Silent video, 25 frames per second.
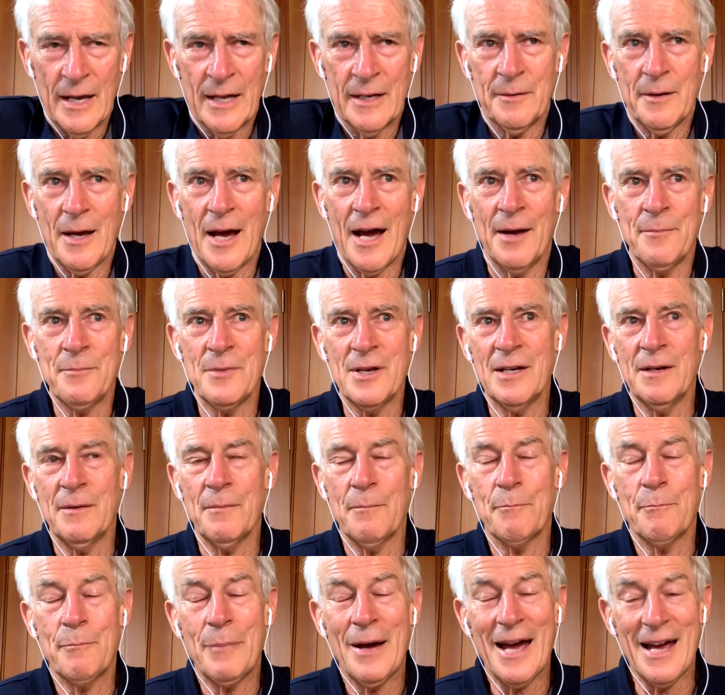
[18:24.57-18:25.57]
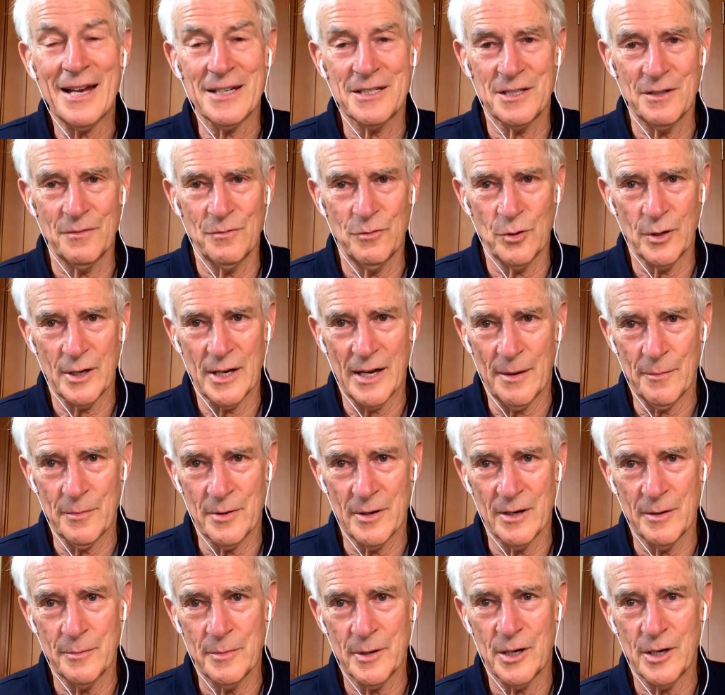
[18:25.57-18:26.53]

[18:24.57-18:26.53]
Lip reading: and I mean passive vocabulary,